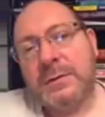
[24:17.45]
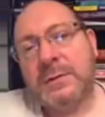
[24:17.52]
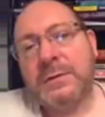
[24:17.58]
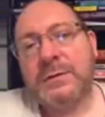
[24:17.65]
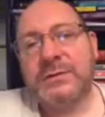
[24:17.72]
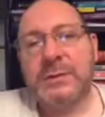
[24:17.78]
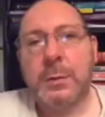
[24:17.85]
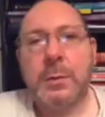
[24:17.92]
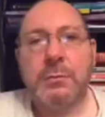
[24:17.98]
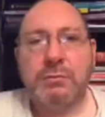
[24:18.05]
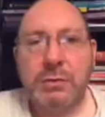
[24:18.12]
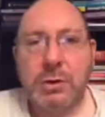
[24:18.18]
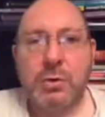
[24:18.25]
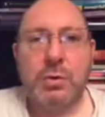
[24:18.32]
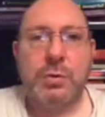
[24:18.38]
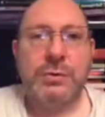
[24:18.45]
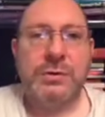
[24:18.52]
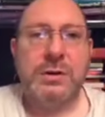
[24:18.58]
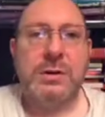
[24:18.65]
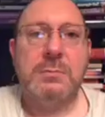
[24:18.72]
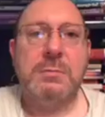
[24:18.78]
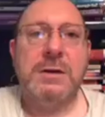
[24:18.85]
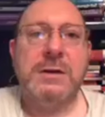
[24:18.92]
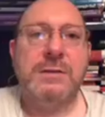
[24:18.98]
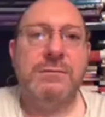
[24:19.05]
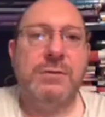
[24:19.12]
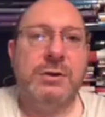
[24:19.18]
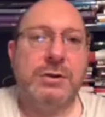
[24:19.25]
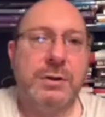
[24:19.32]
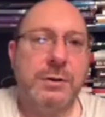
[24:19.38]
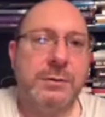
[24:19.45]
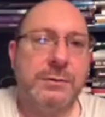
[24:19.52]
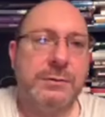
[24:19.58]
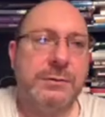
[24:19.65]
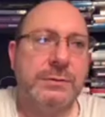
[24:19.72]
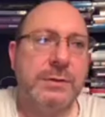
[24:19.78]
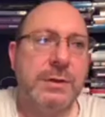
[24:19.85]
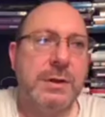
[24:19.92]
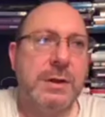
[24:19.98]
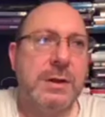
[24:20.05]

for someone recording, making videos,